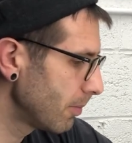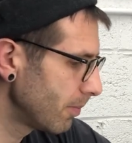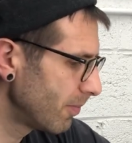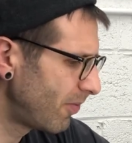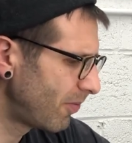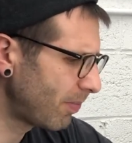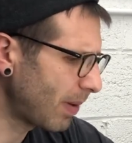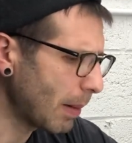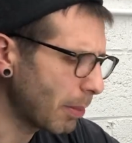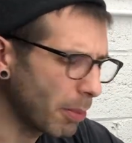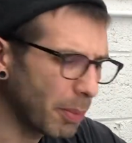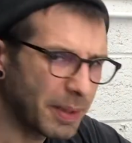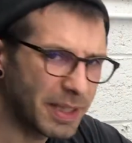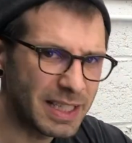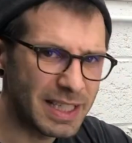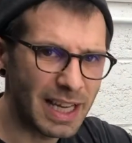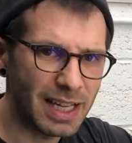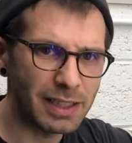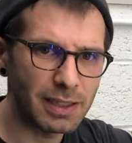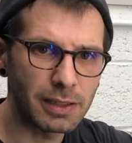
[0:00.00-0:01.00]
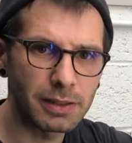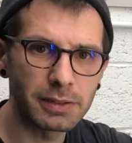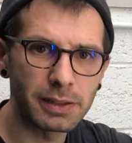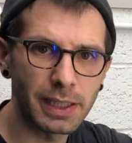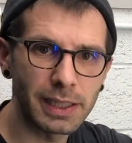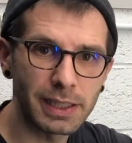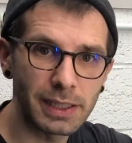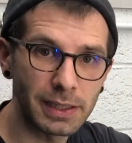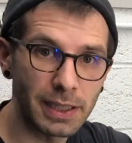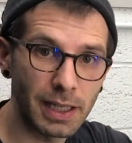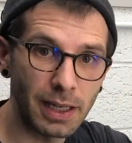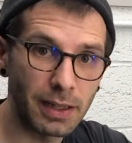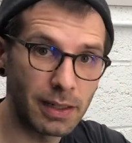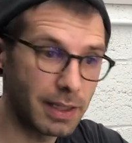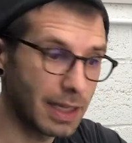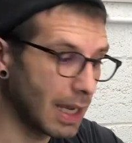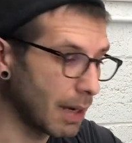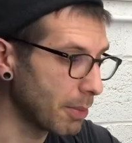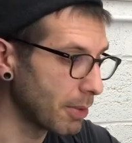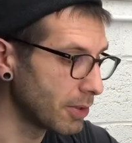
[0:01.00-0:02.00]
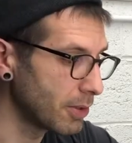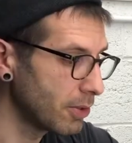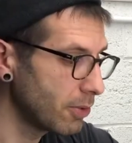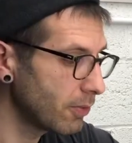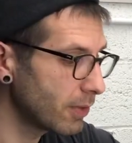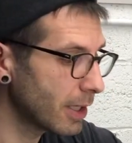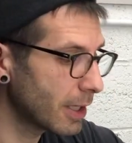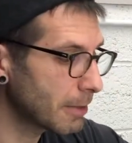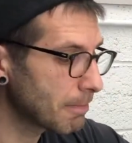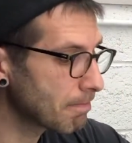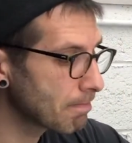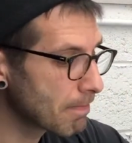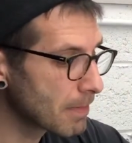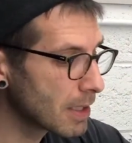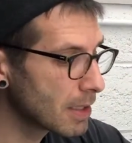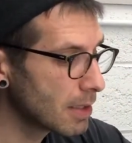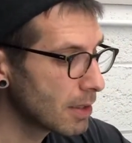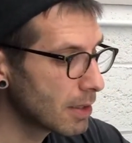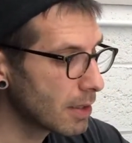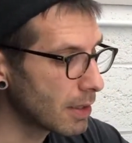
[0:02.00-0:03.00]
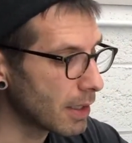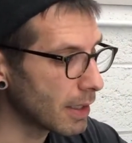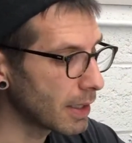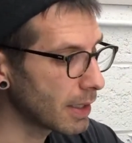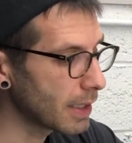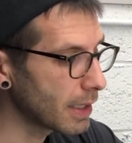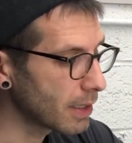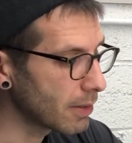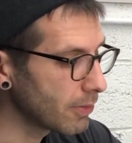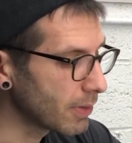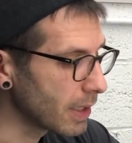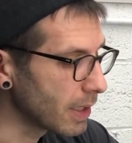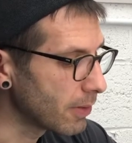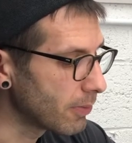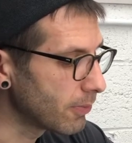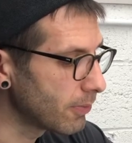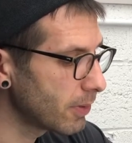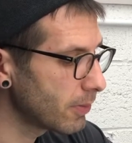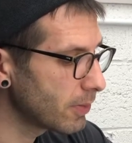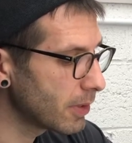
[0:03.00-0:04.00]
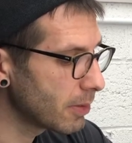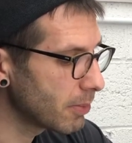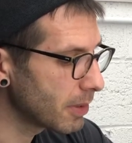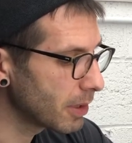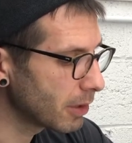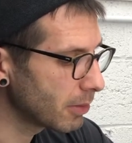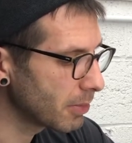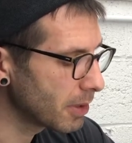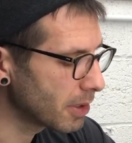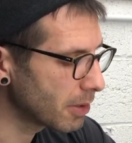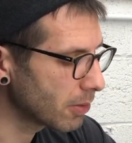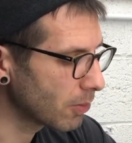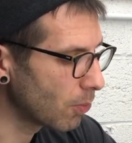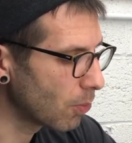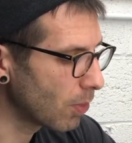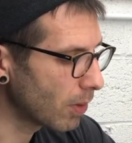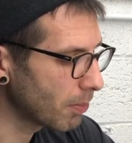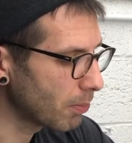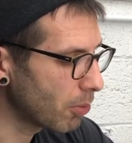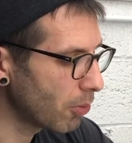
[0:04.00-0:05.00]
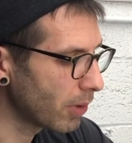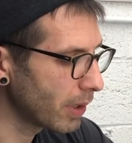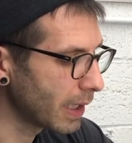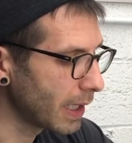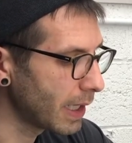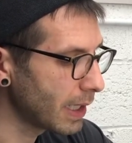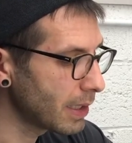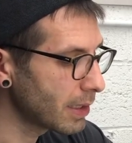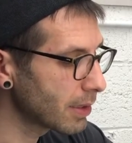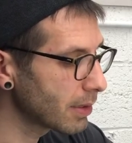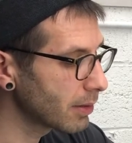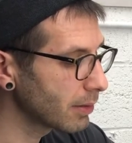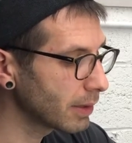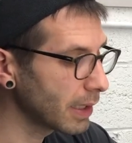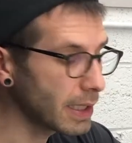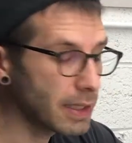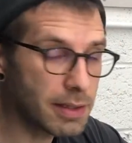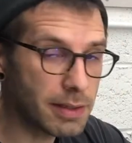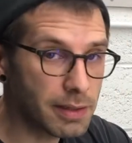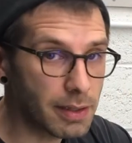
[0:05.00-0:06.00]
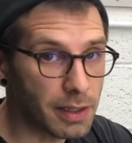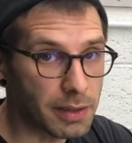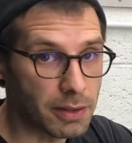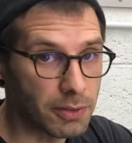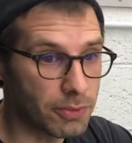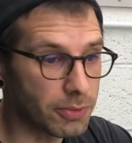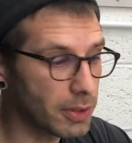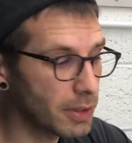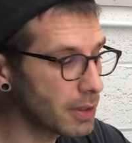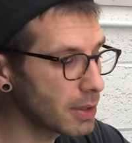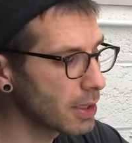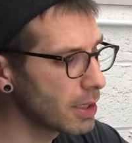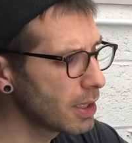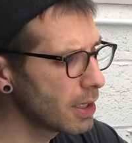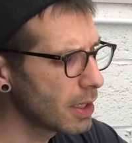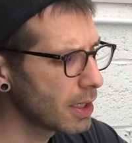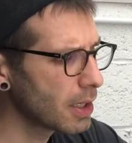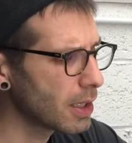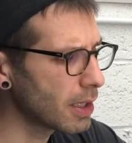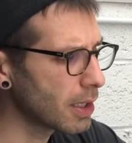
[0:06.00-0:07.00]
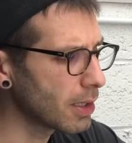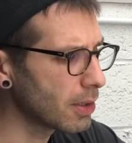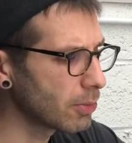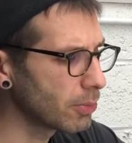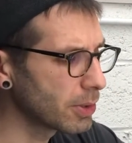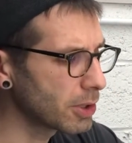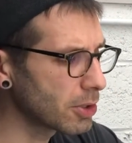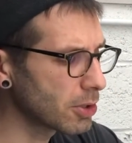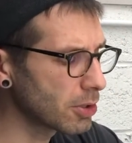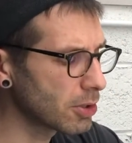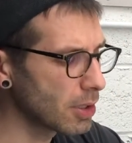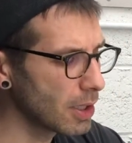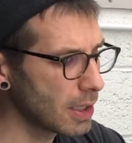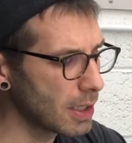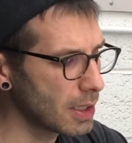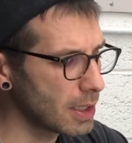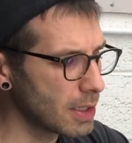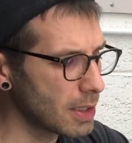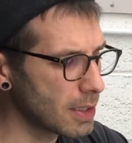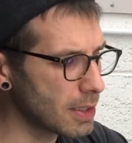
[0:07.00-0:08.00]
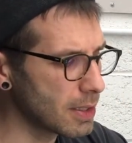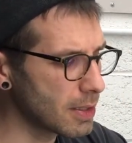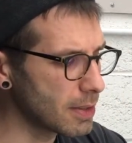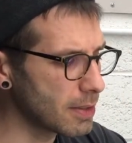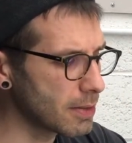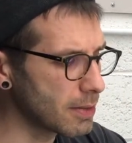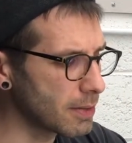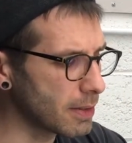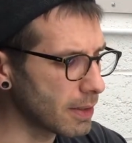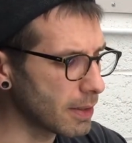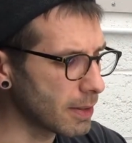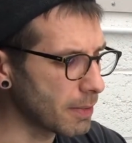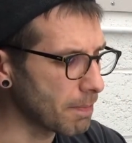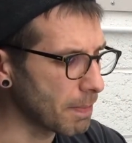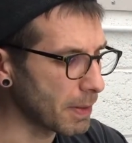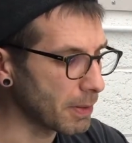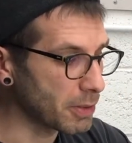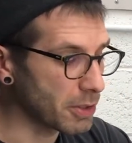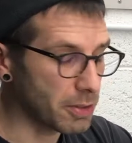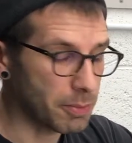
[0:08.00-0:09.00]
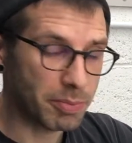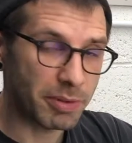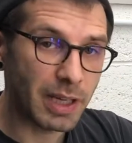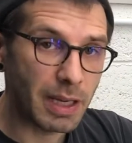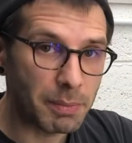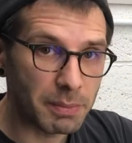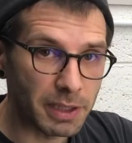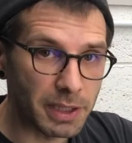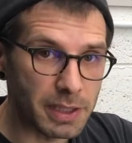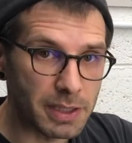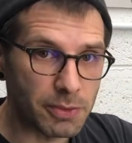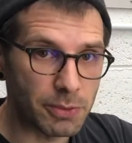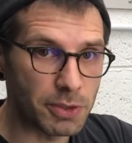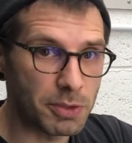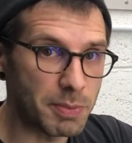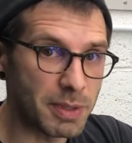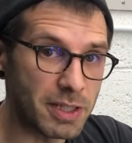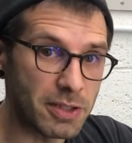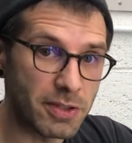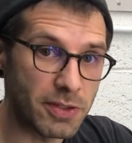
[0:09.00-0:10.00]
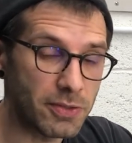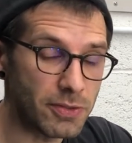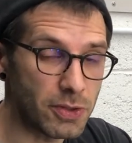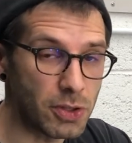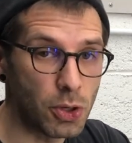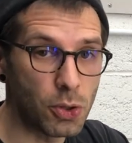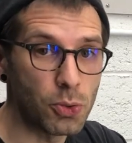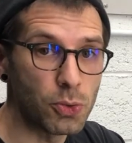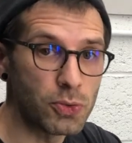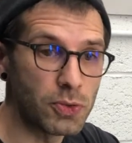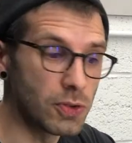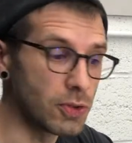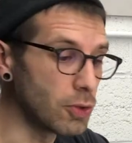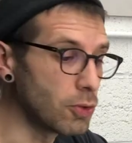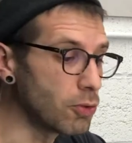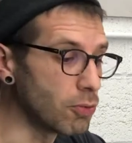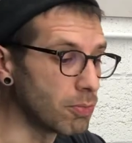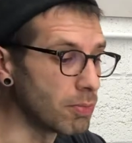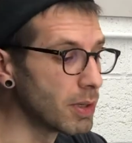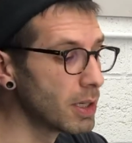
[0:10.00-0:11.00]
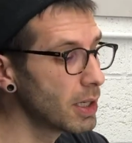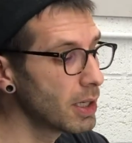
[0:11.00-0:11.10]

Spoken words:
probably not unlike a lot of the cameras you've got. I have a 50mm 1.8 lens on the front, which is a prime lens, which means there's no zoom.